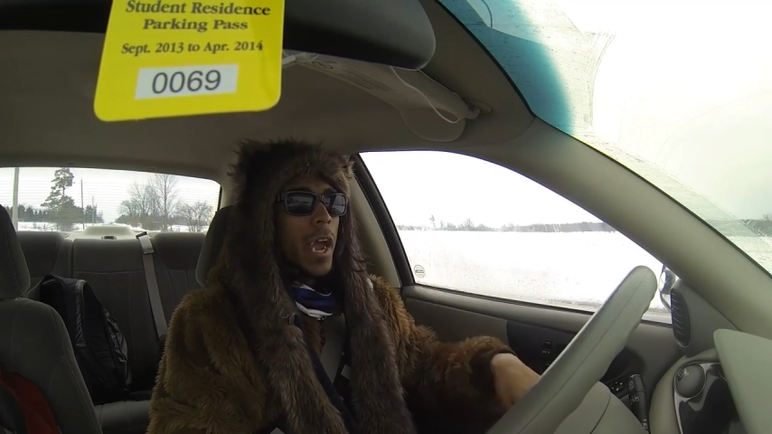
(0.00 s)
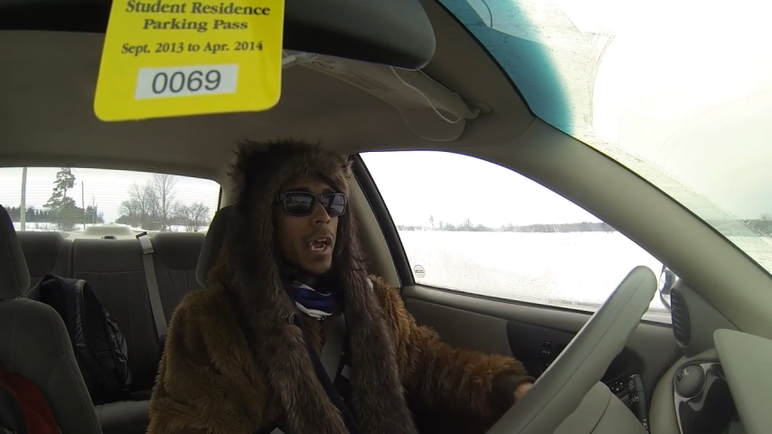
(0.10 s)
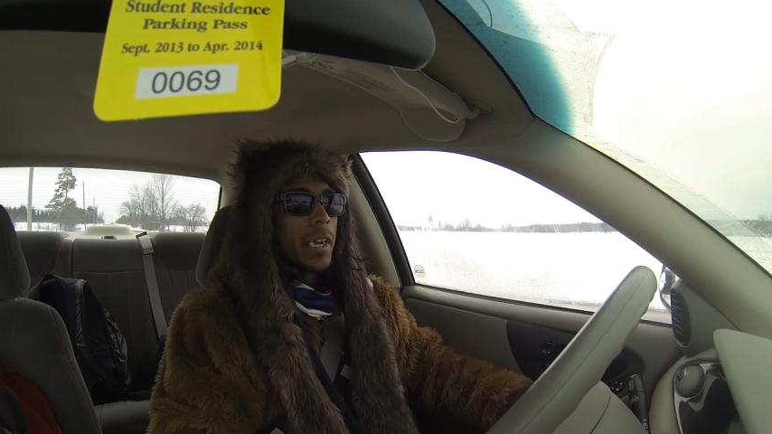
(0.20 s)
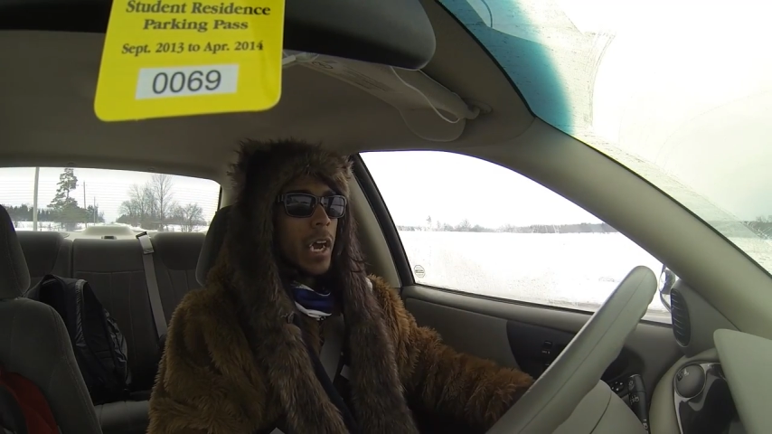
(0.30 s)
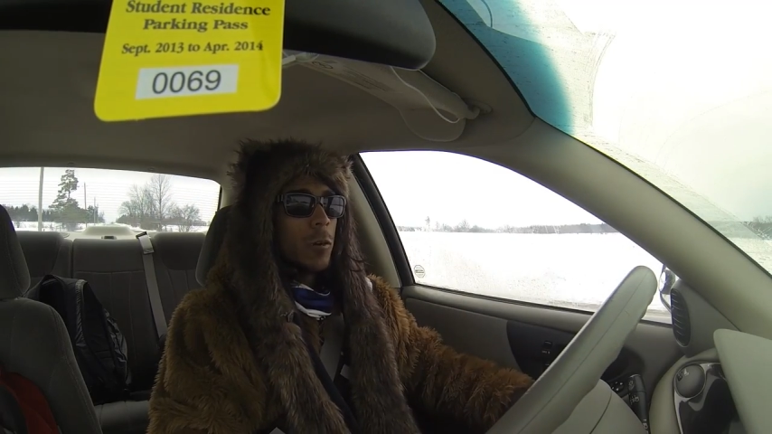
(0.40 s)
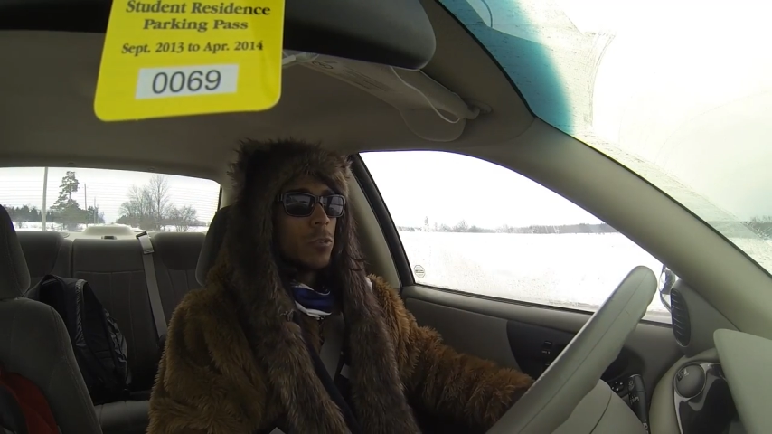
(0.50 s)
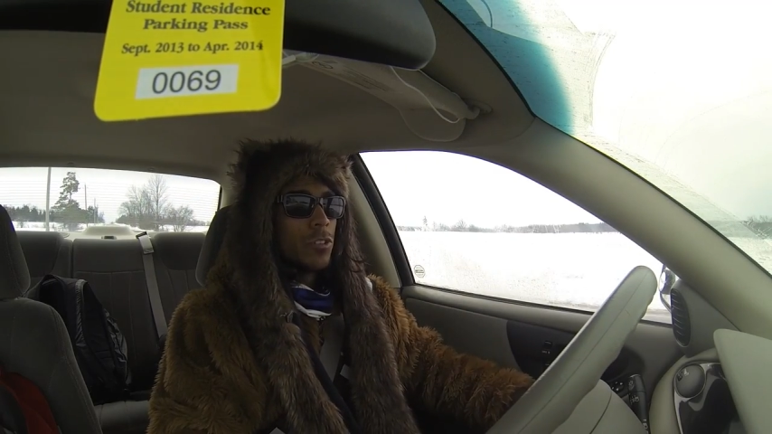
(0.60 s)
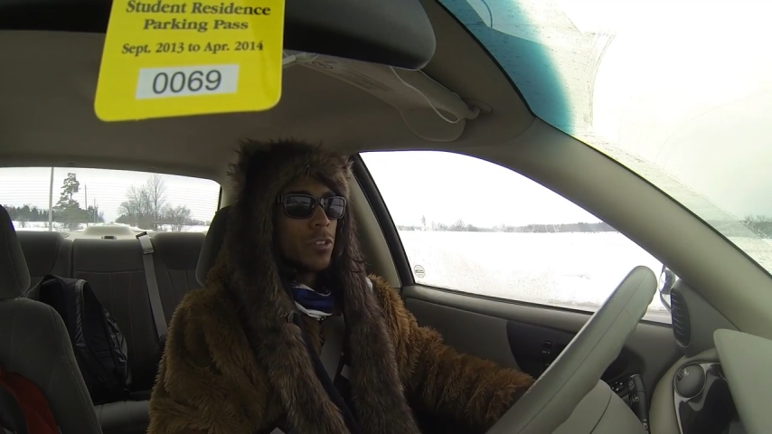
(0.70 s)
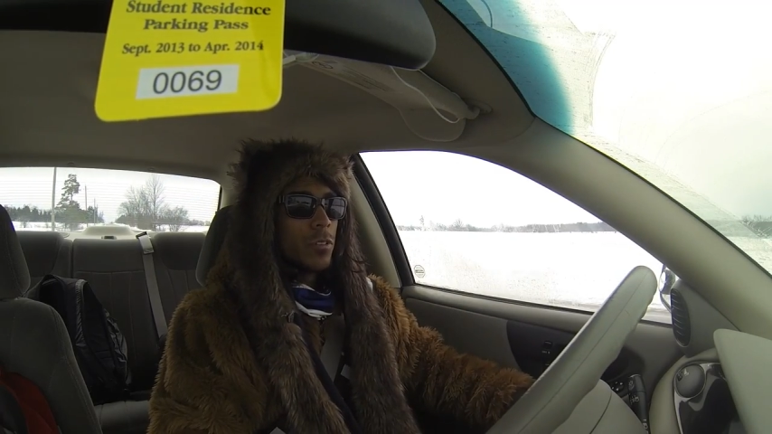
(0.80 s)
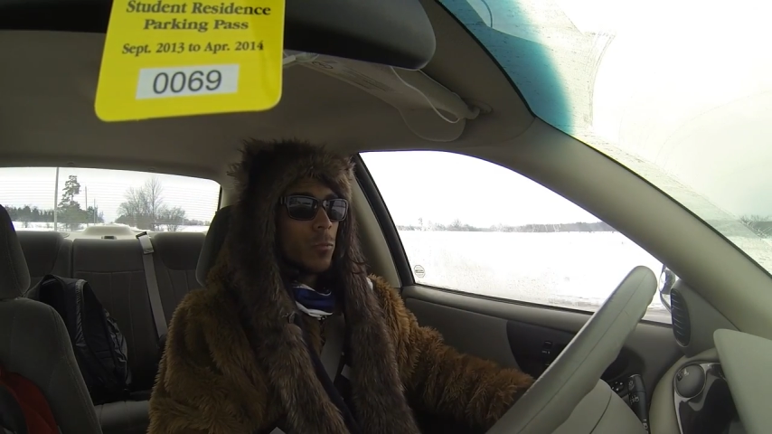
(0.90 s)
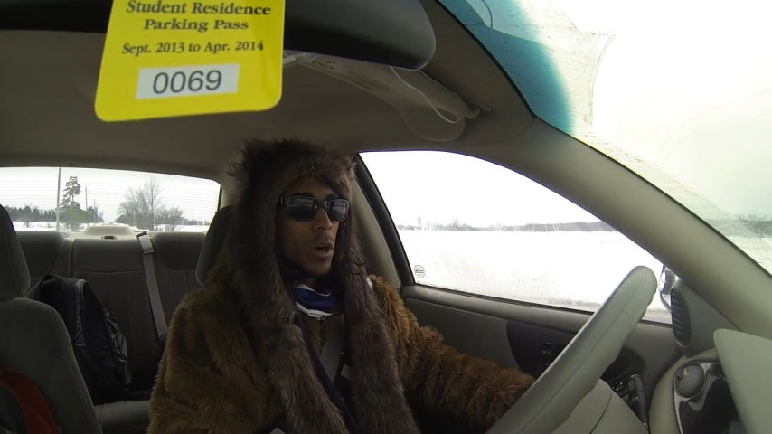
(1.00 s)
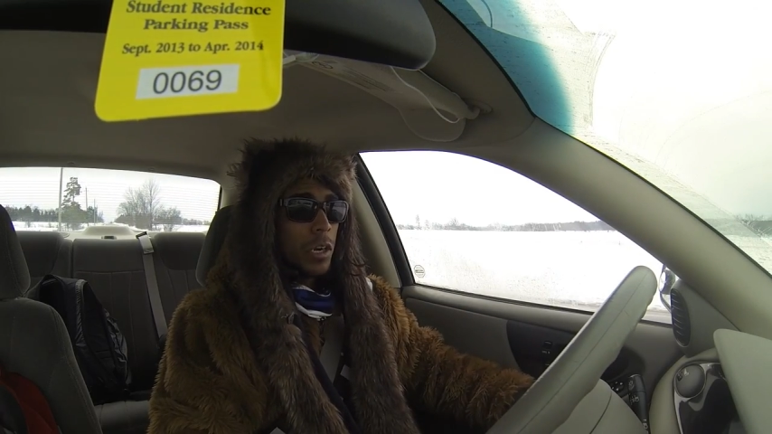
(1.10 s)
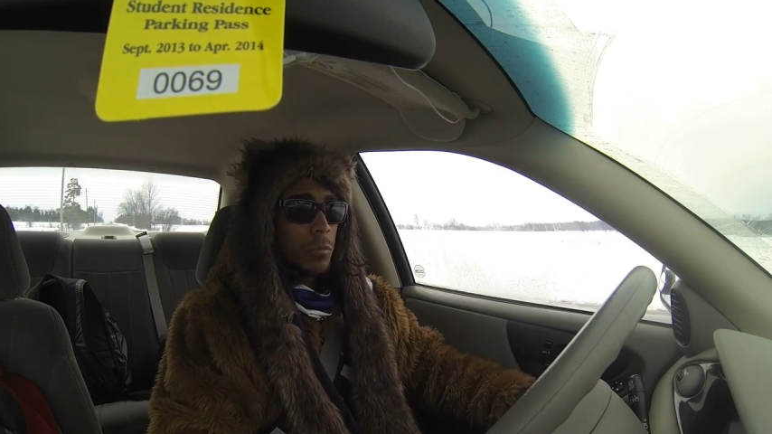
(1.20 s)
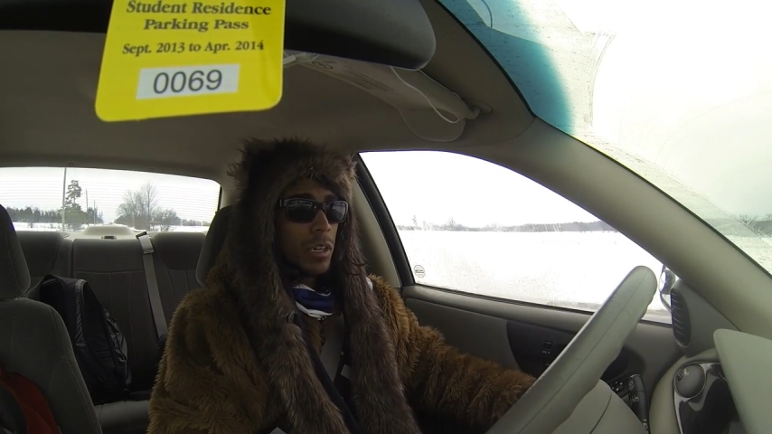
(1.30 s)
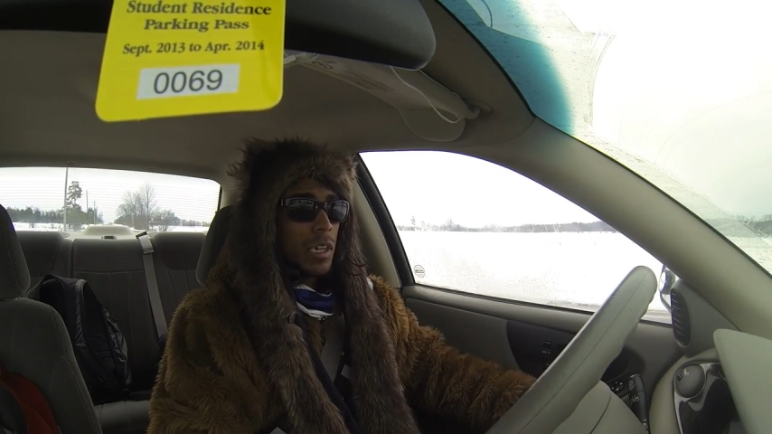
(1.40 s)
And I was
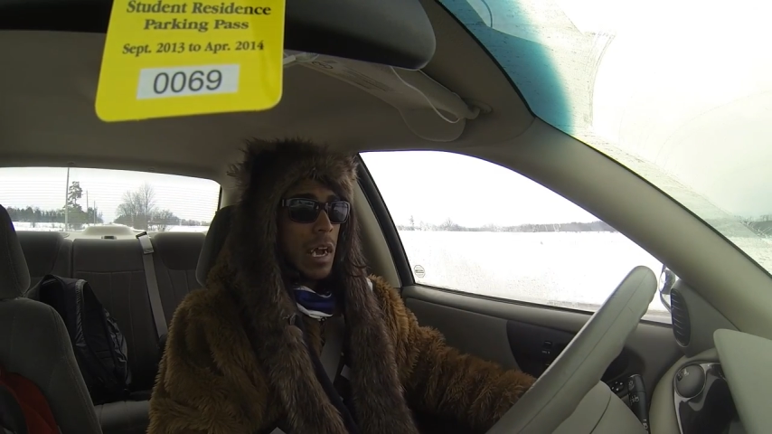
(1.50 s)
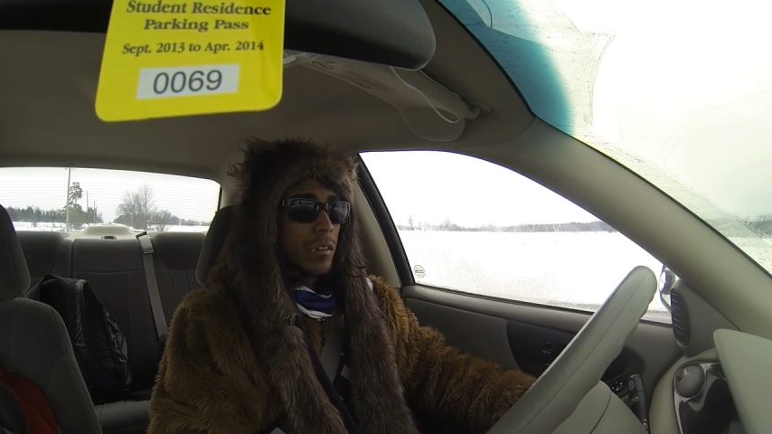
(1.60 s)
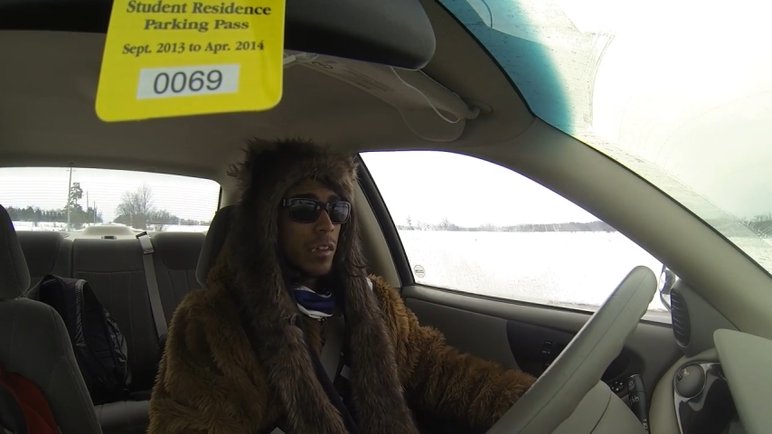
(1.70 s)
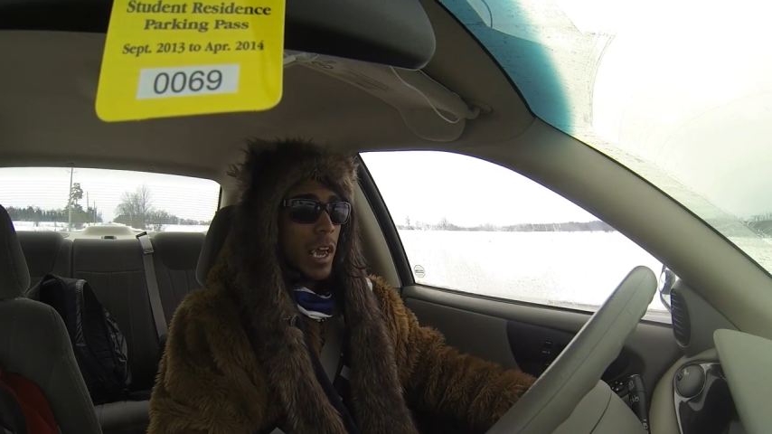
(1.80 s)
walking to my class,